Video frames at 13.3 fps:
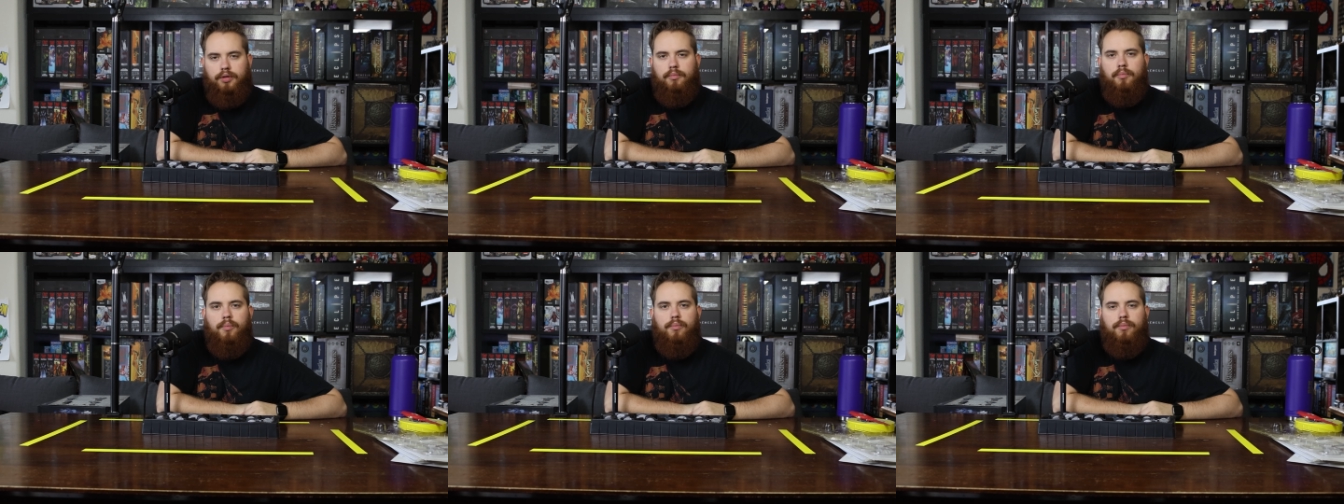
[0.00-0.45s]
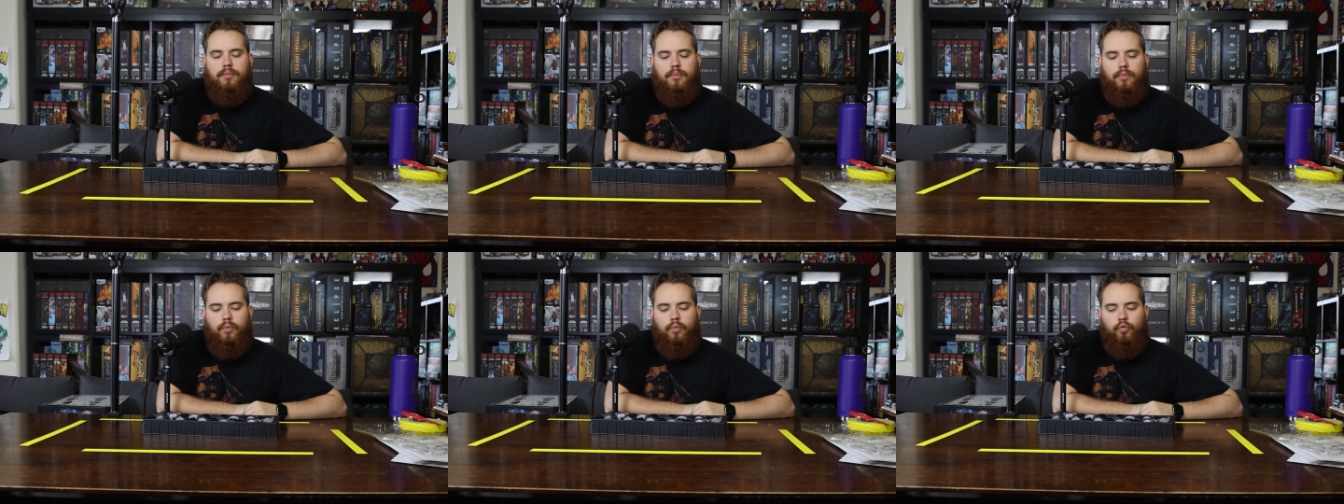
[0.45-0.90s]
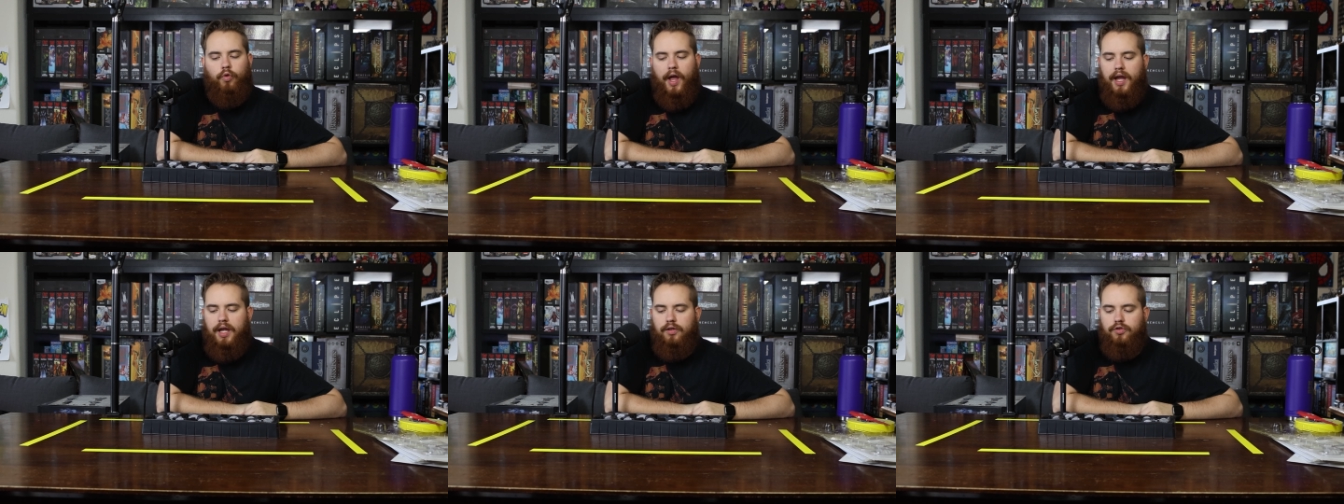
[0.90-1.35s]
m
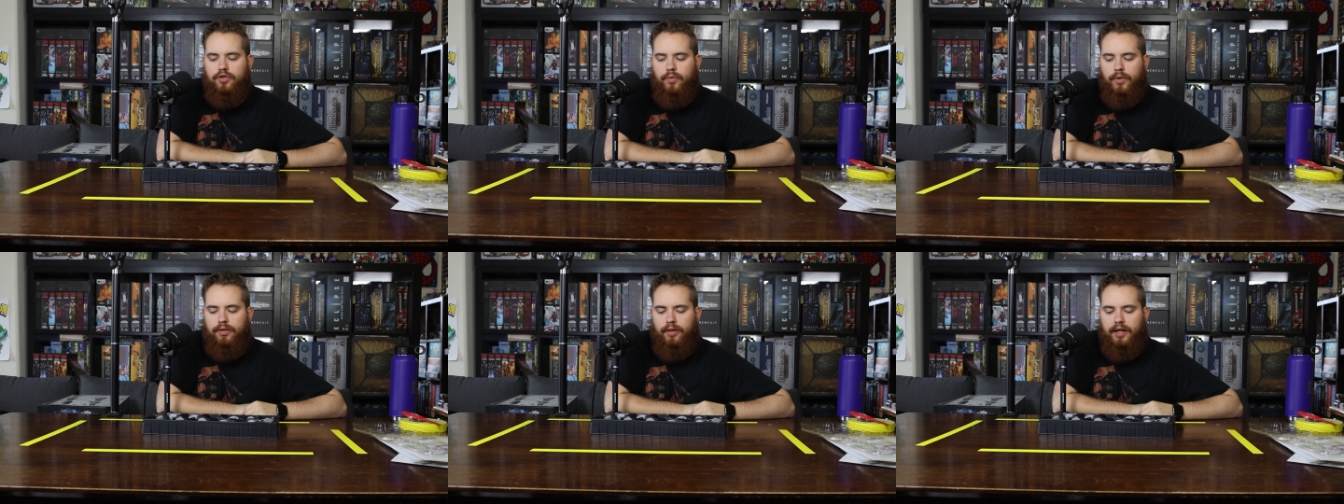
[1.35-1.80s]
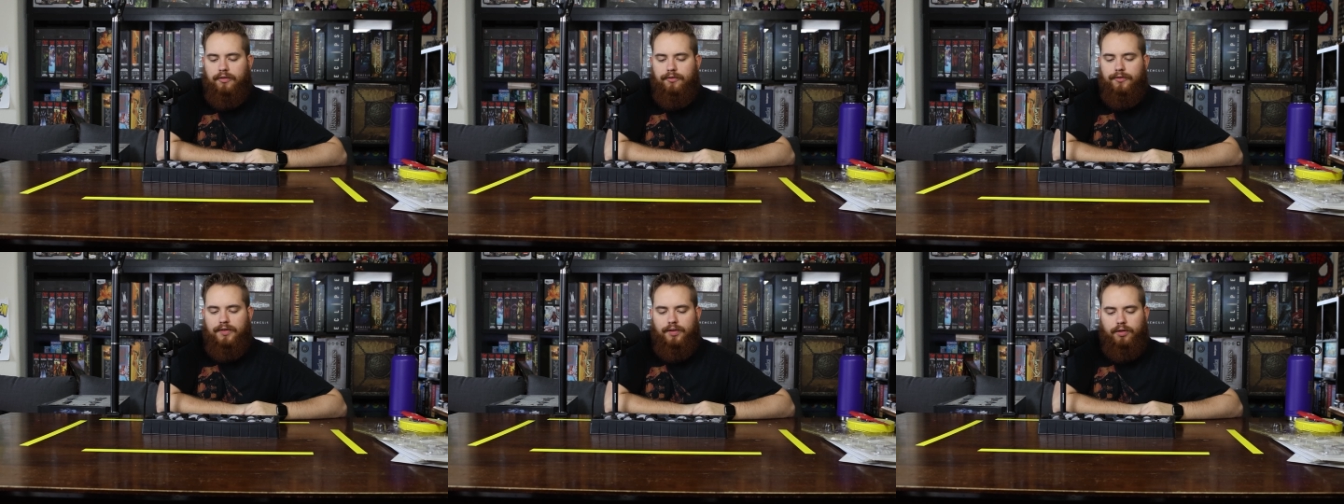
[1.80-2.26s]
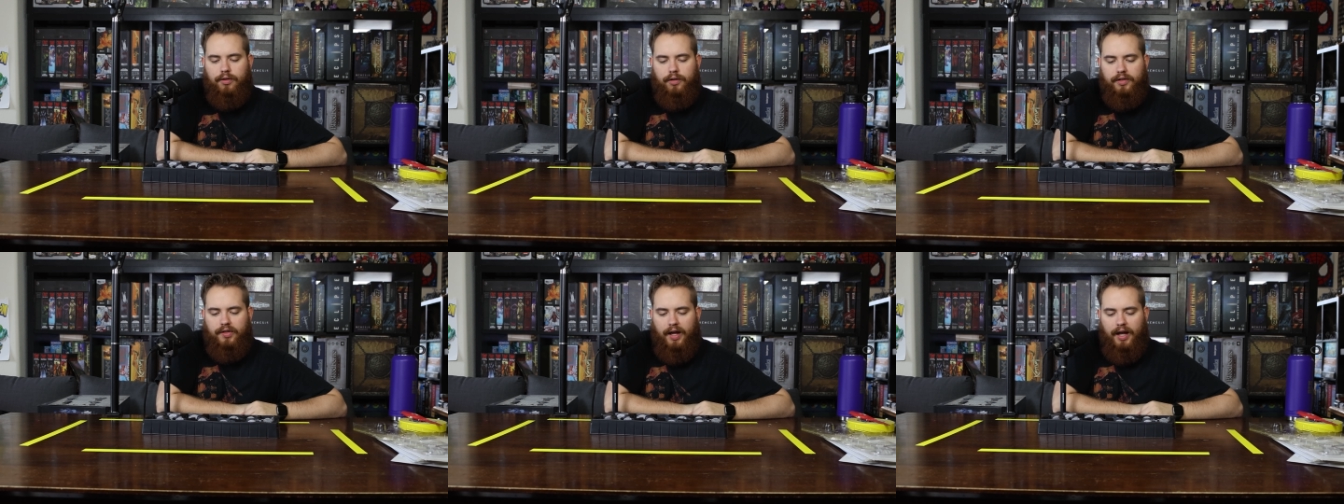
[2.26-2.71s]
ranged with like
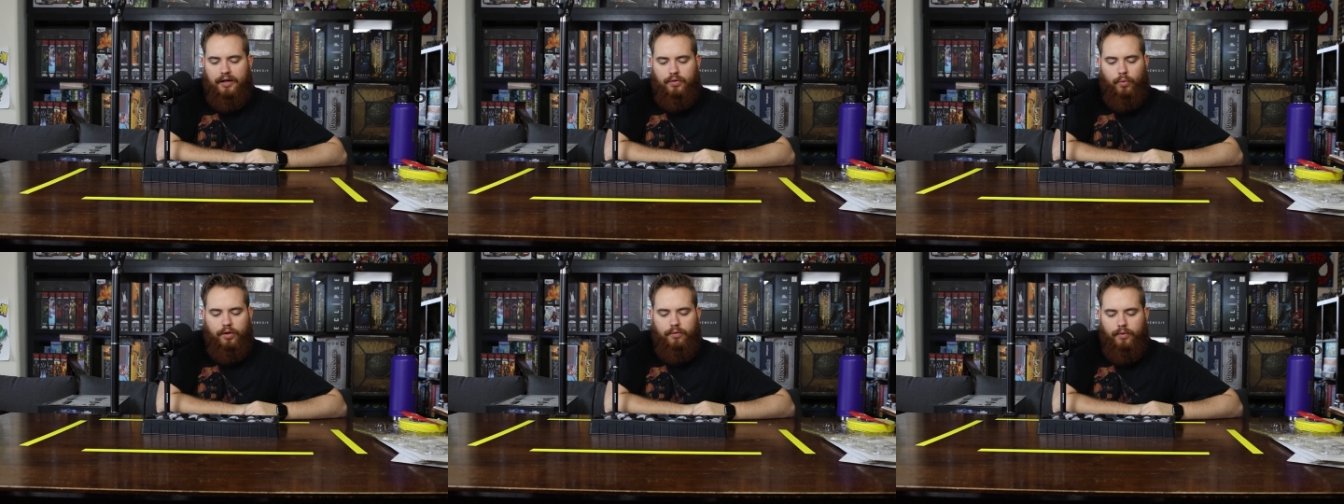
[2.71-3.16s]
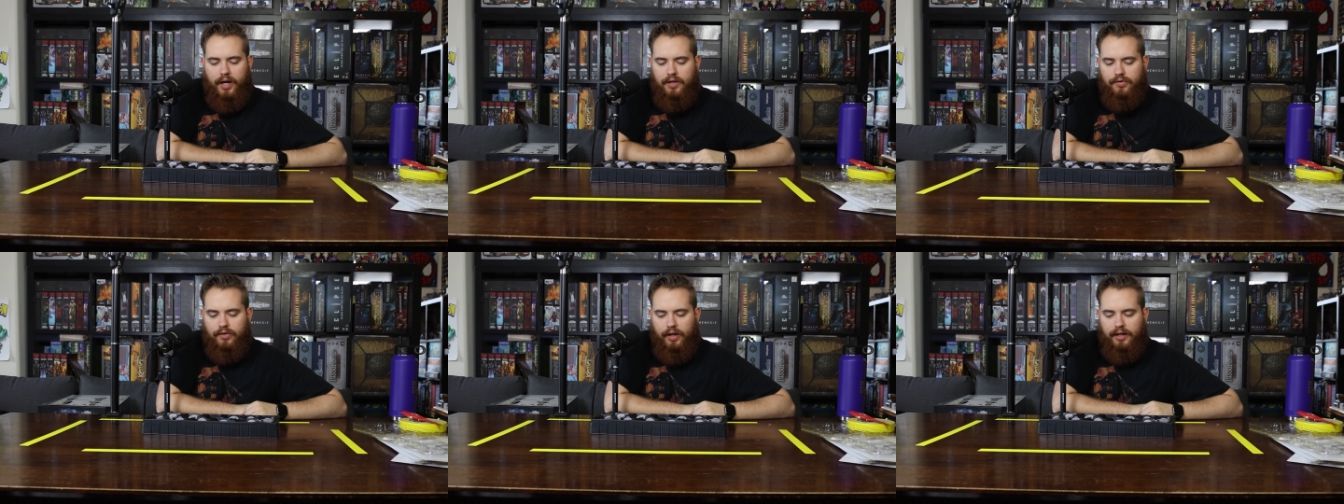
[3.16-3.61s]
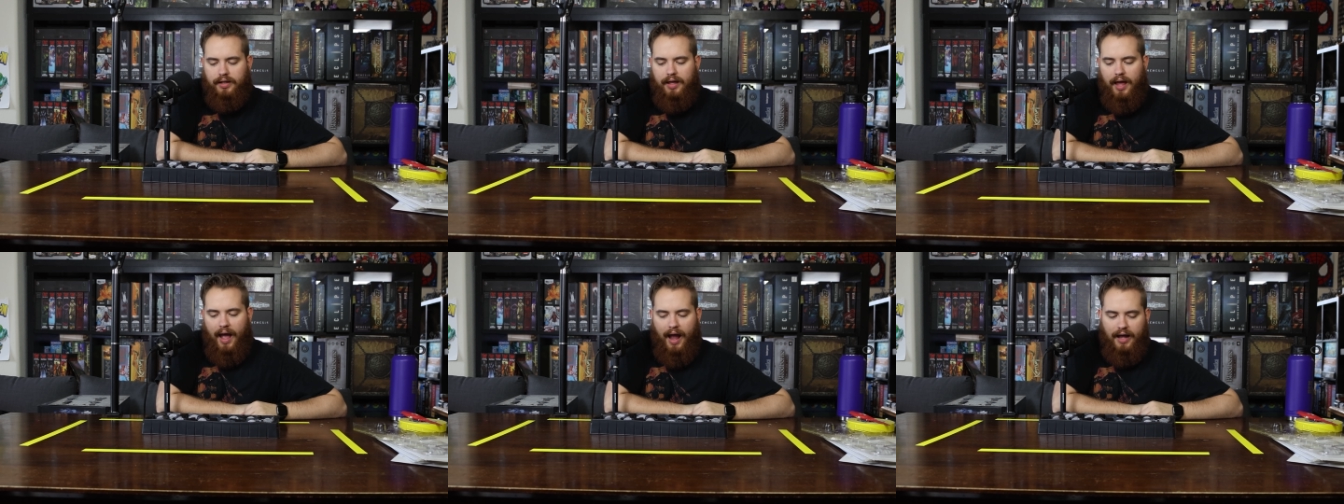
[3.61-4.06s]
physical attacks, one ranged like
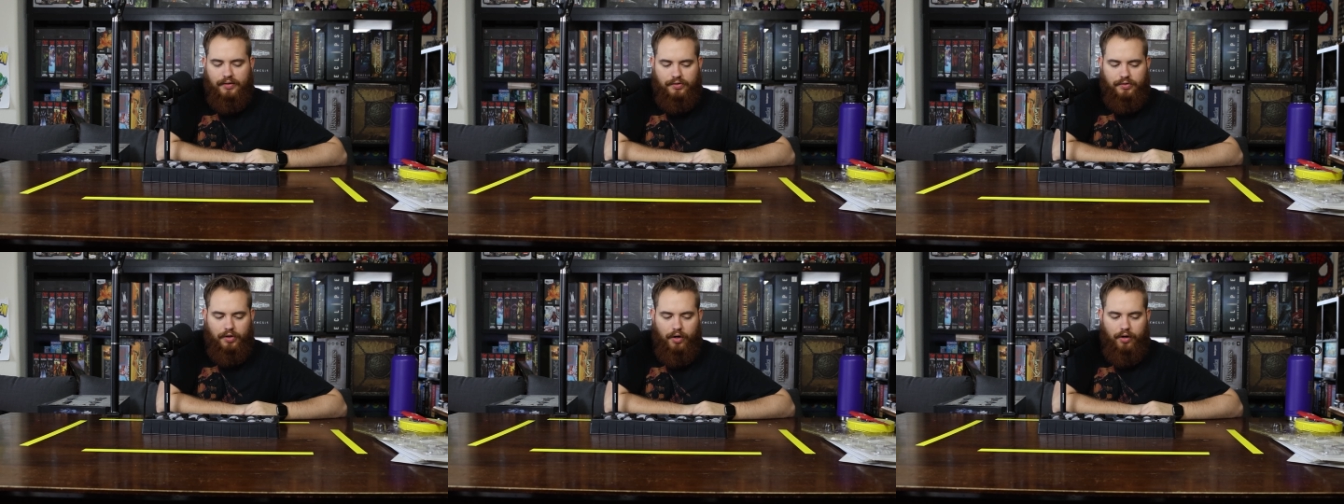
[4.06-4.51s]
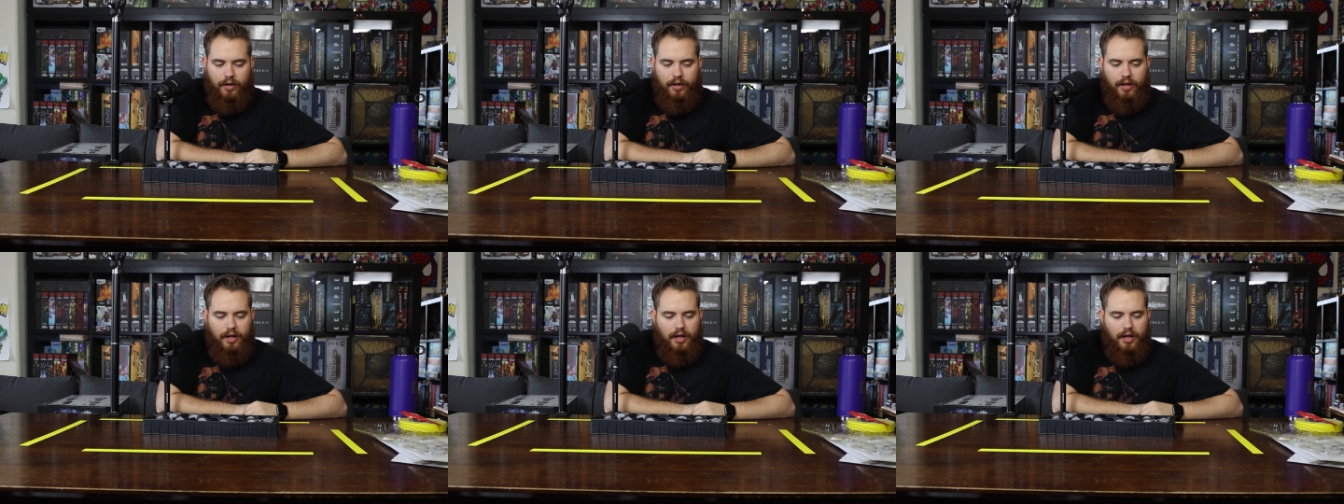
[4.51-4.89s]
caster.